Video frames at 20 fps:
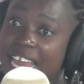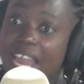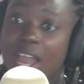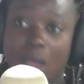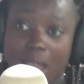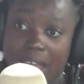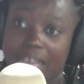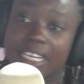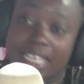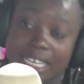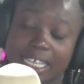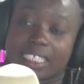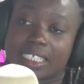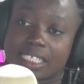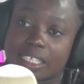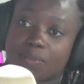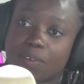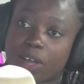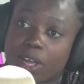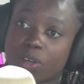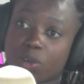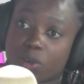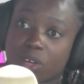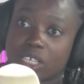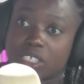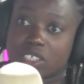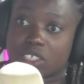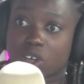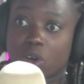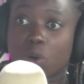and then cervical
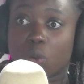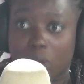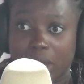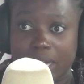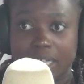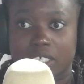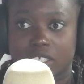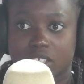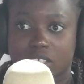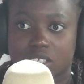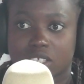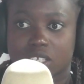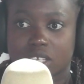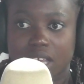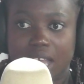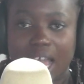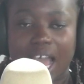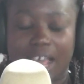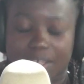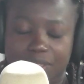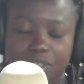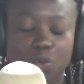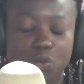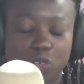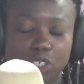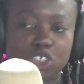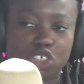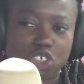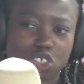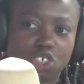cancer awareness. I think we
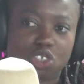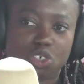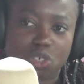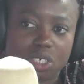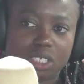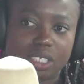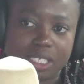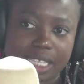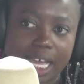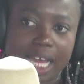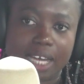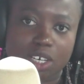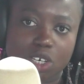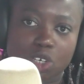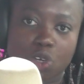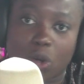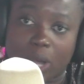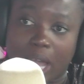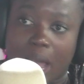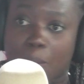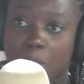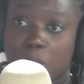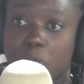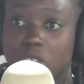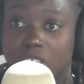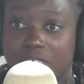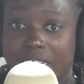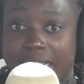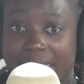should start approaching